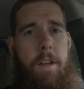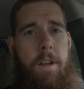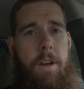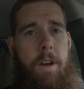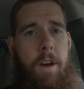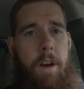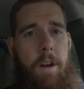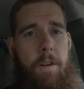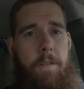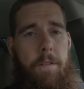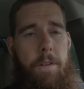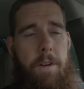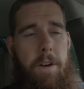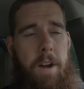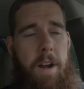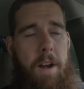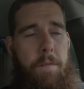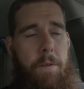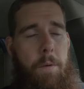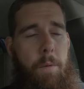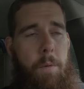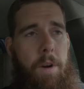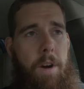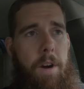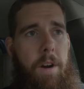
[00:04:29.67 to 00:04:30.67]
Covered
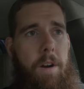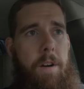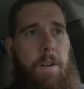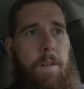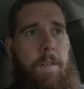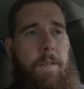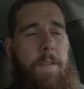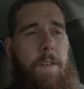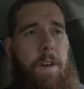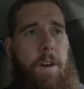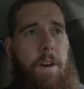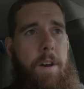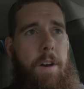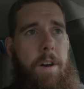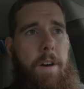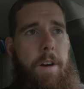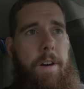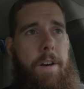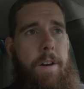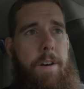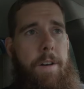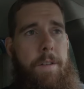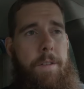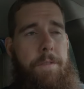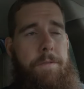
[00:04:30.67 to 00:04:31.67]
everywhere.
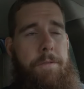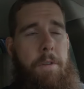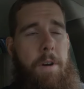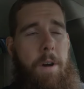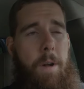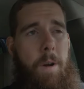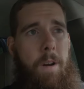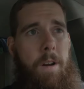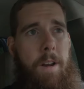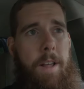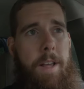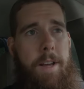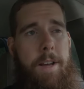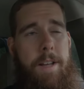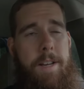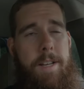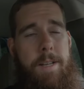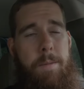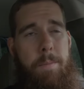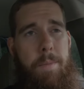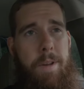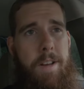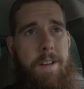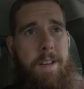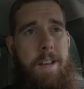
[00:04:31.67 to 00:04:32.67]
Throttle
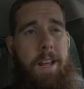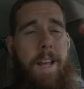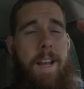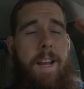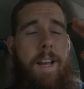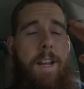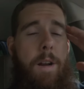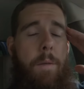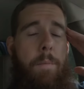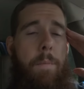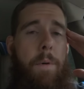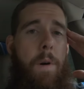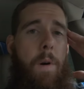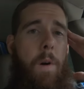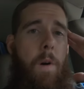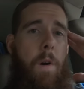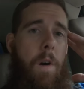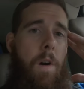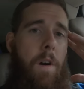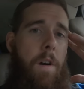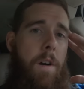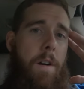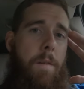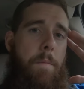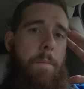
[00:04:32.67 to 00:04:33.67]
linkage had been taken
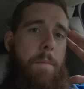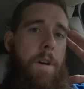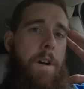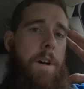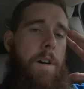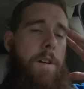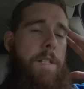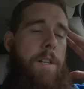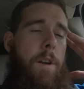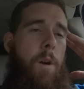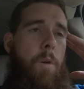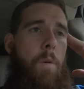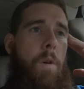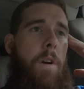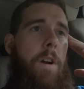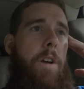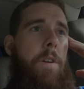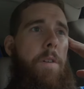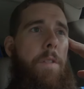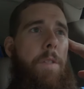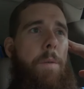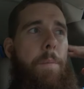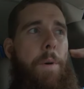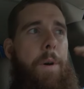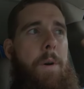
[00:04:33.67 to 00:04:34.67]
apart because they were
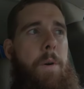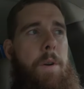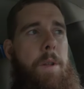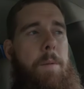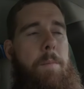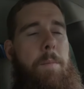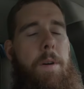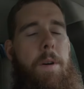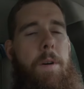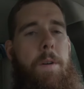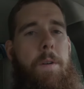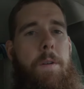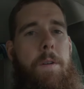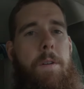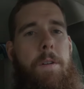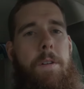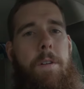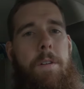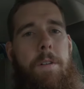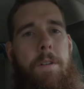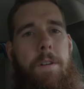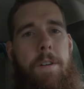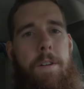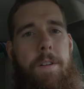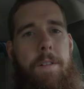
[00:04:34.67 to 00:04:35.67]
working on the pony
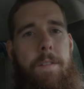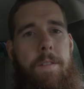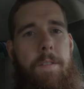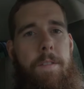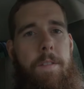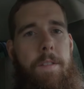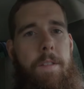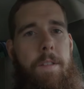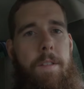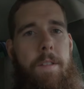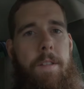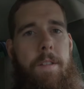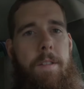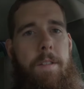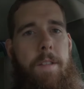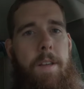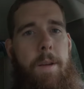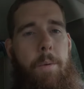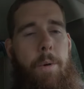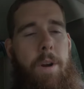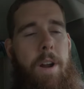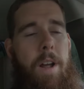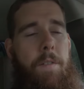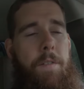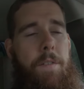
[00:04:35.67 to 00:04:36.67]
motor, and
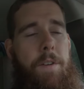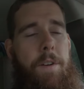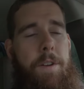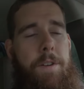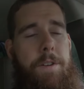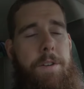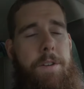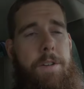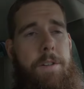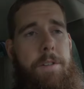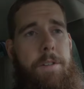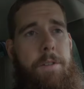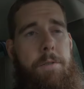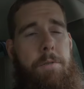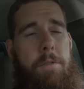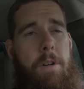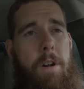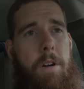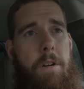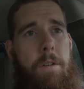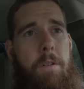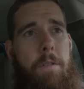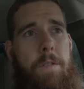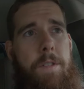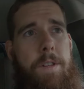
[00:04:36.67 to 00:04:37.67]
they were having to adjust the
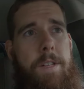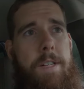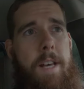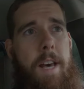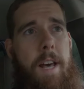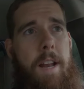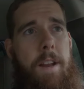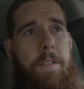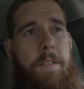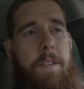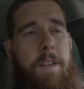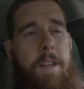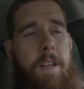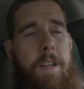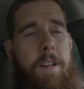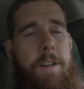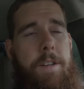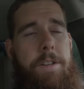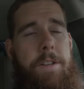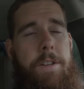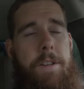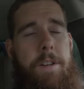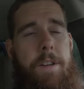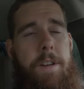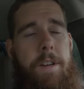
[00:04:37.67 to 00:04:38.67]
throttle on the side of the
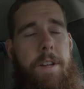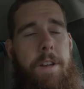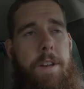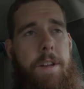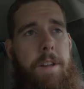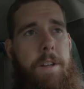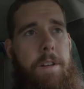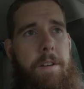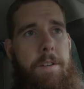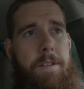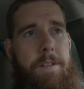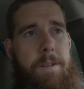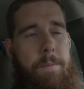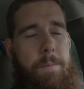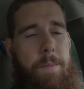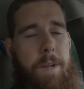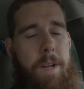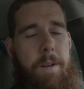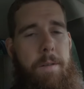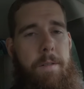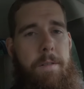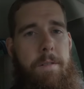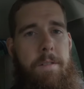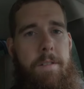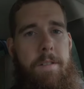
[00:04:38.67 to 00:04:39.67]
engine, and it was a
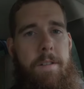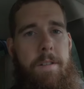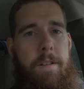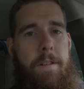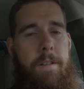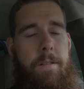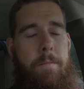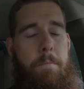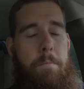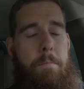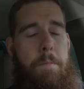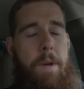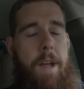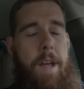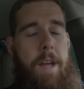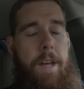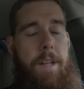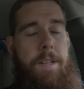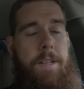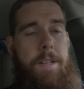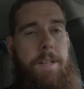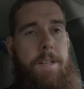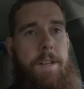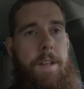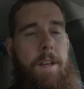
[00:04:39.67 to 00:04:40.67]
big
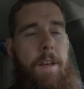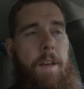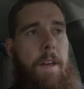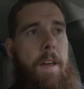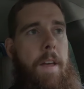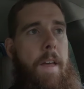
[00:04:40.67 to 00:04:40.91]
mess.